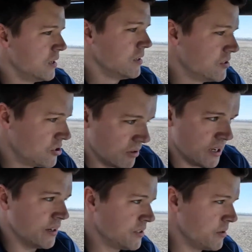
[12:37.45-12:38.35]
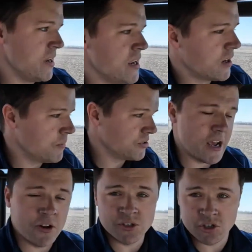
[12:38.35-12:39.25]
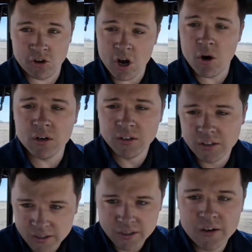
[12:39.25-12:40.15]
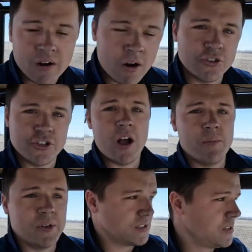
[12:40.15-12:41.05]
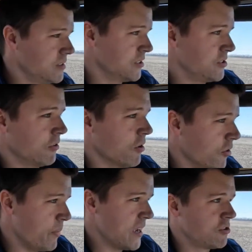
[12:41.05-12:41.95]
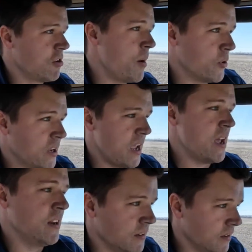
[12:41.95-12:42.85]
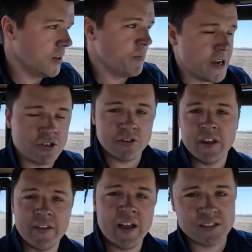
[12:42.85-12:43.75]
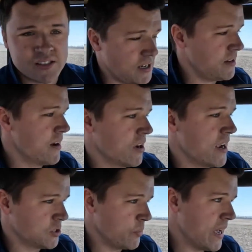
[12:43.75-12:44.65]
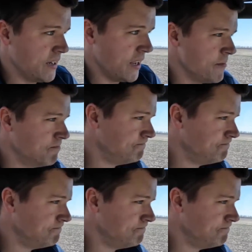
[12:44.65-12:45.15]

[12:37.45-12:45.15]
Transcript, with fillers: So again, to me, it comes down to as a grower, our job is is to grow the best crop we can and, and make sure that that seed never has a bad day.